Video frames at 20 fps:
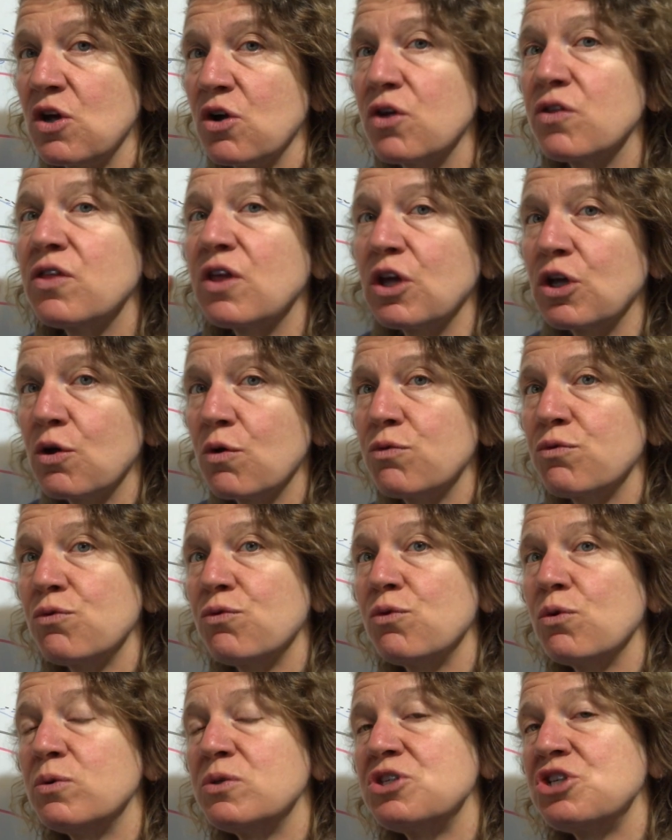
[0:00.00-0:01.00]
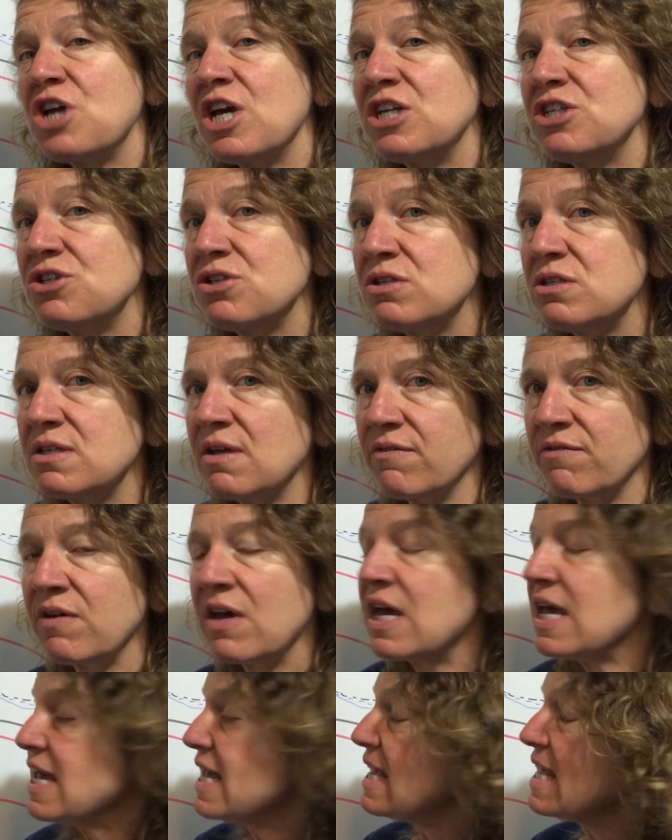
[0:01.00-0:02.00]
Earth and go through those changes of
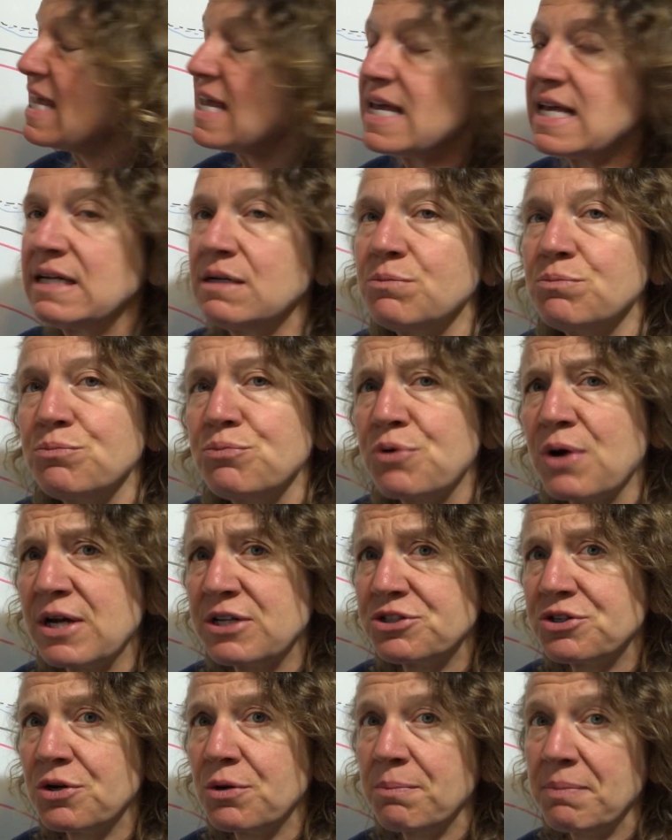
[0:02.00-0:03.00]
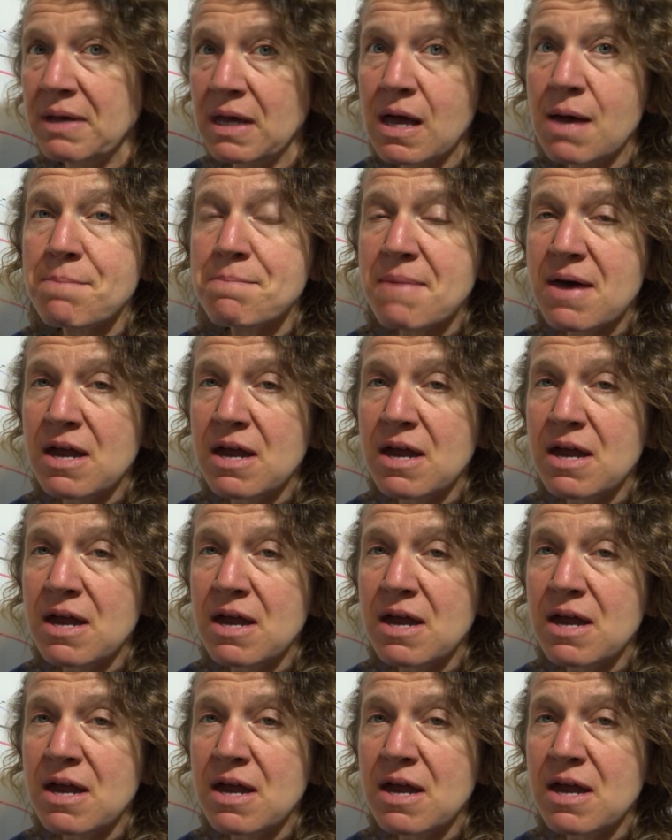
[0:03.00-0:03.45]
heat and pressure and become